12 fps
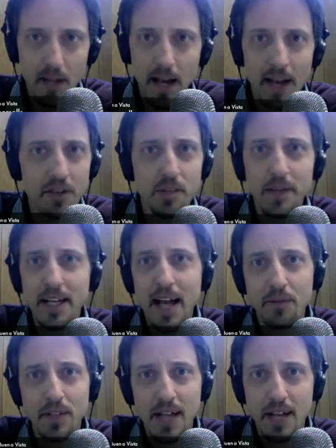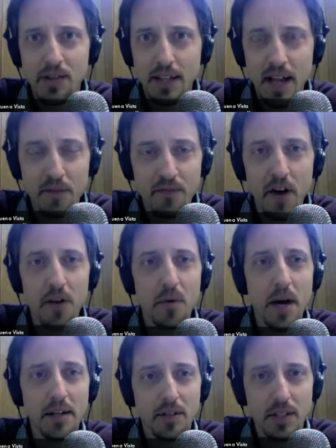I used to be an advertiser on that very
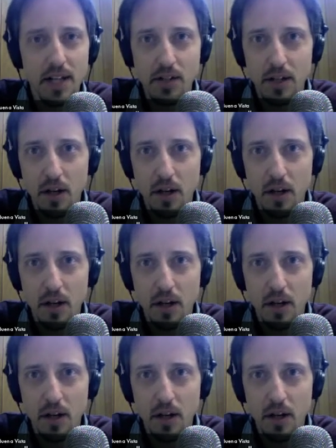radio station,